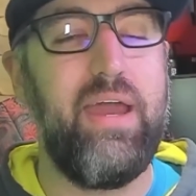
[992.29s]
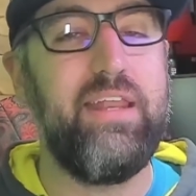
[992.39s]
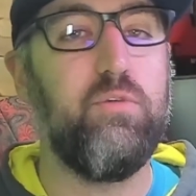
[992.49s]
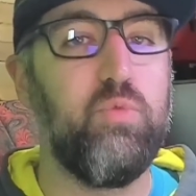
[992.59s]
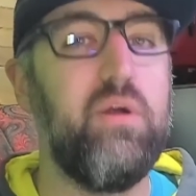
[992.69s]
and
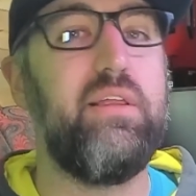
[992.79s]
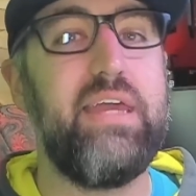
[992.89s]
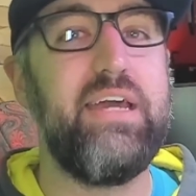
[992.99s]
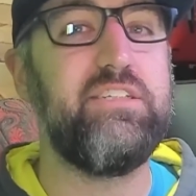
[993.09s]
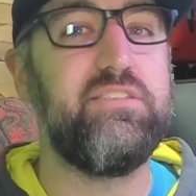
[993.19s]
it
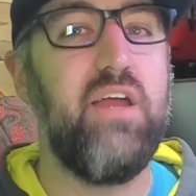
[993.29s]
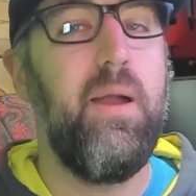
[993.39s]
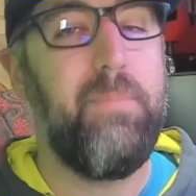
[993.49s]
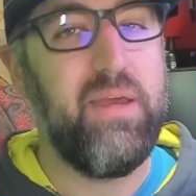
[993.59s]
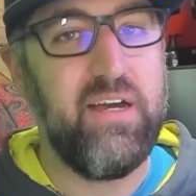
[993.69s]
really is
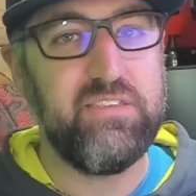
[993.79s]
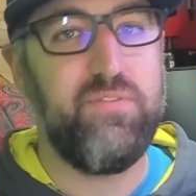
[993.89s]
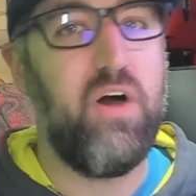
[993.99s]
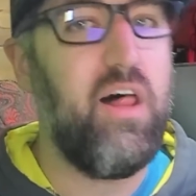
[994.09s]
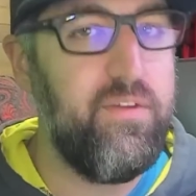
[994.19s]
because of
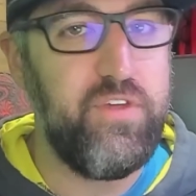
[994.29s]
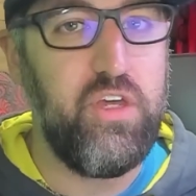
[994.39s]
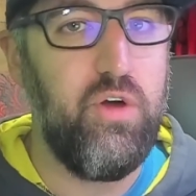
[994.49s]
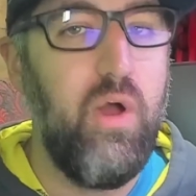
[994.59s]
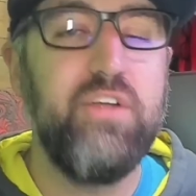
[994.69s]
all of
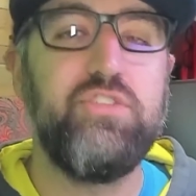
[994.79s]
you.